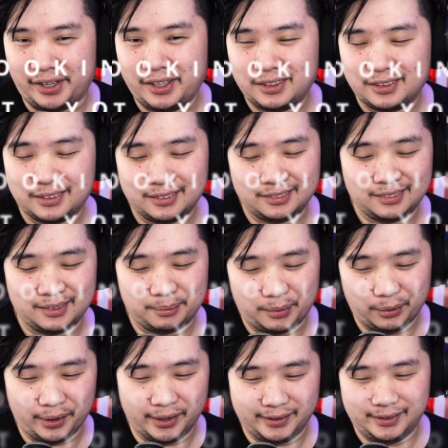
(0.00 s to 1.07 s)
free,
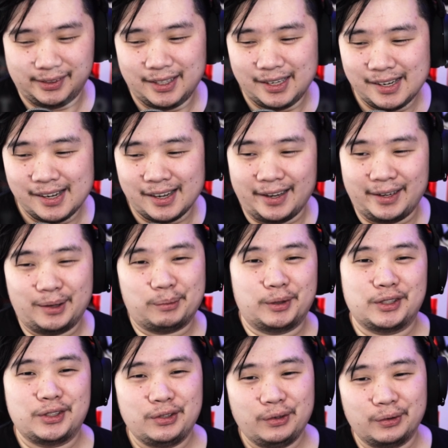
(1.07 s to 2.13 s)
number one,
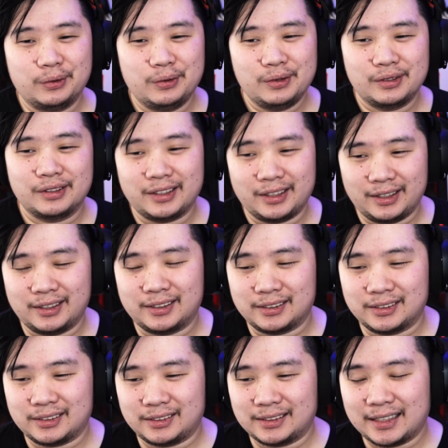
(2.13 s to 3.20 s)
and number two
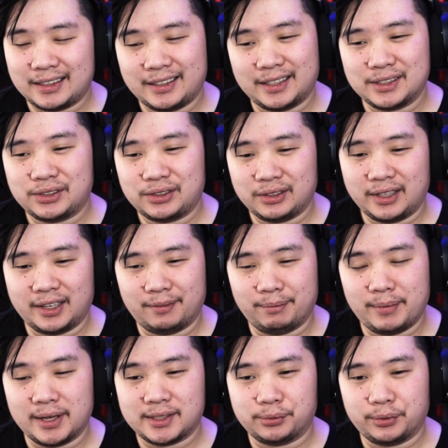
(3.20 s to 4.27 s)
is that tends to
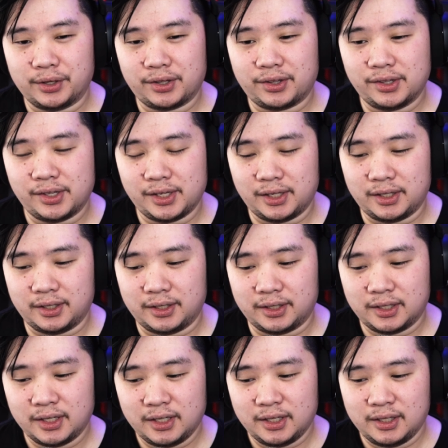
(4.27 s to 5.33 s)
kind of mess with
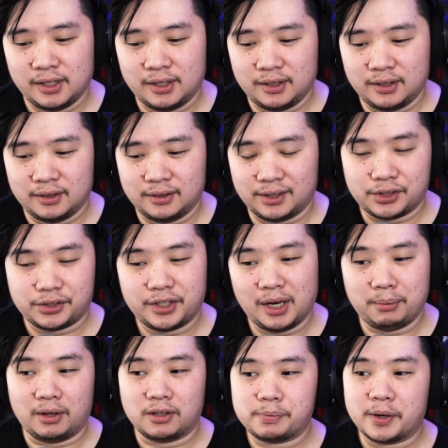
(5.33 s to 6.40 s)
the
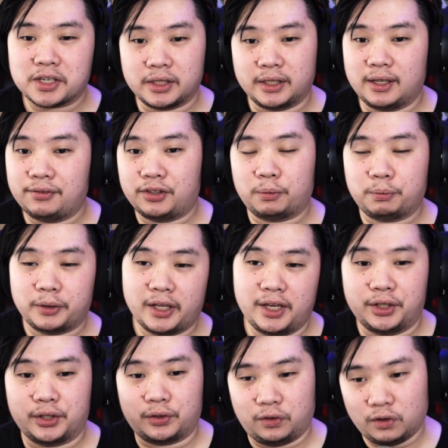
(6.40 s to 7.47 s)
stream, especially if
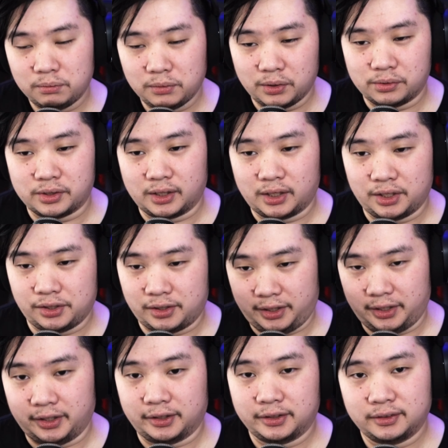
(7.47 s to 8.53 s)
you're playing your own music
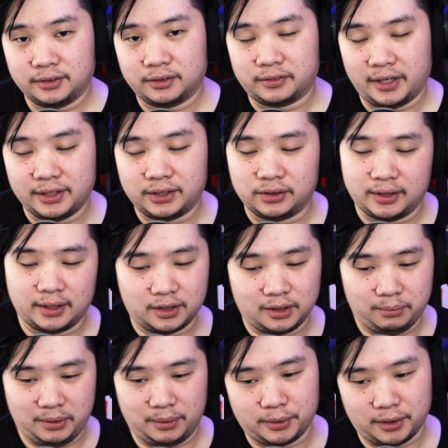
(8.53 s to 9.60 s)
in your ear, right? So
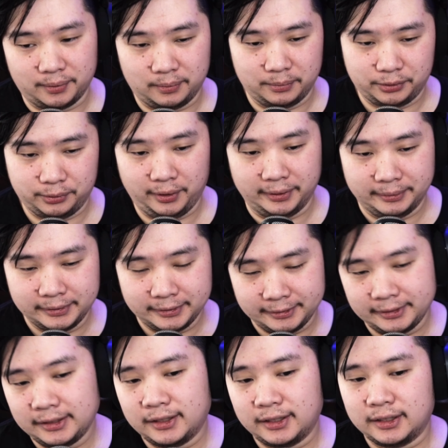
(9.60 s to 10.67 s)
that could be a problem as
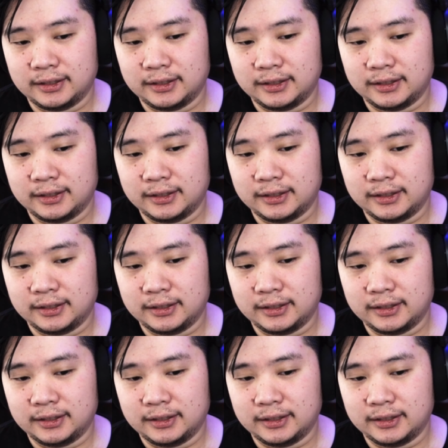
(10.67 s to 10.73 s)
well.